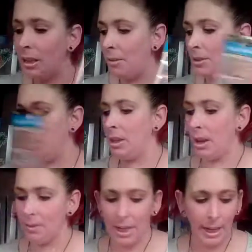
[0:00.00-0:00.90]
love it,
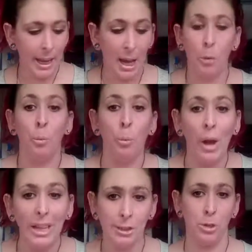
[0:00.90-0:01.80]
love it. Can't
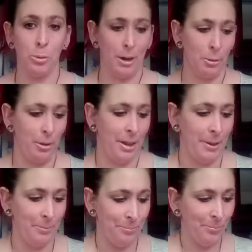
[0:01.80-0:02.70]
wait to work with it.
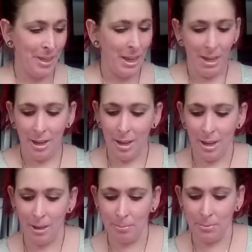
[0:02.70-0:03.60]

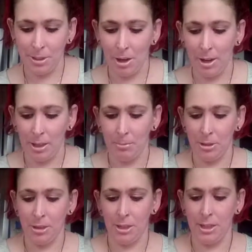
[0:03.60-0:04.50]
Sorry, let me
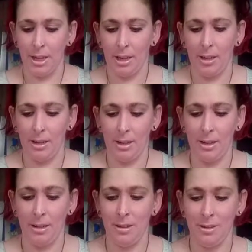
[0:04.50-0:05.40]
just take
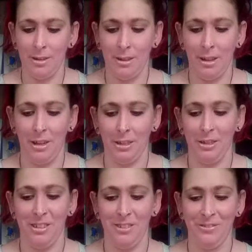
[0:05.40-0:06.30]
a
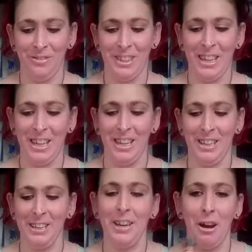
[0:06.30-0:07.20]
little hit
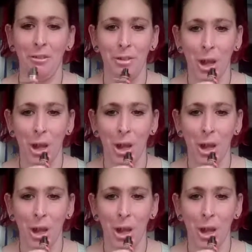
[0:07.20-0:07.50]
off.